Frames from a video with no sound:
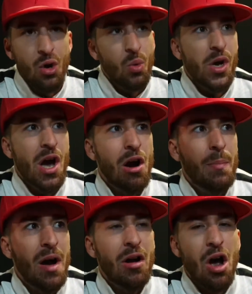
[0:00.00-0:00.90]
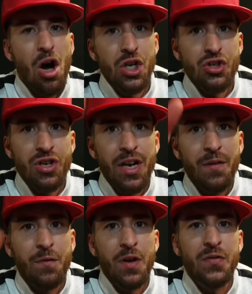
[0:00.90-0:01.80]
we are about
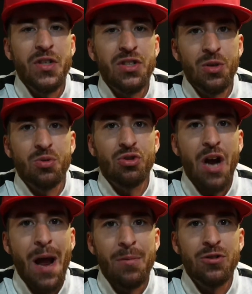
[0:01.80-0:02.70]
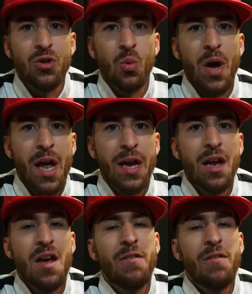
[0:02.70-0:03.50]
150 subscribers away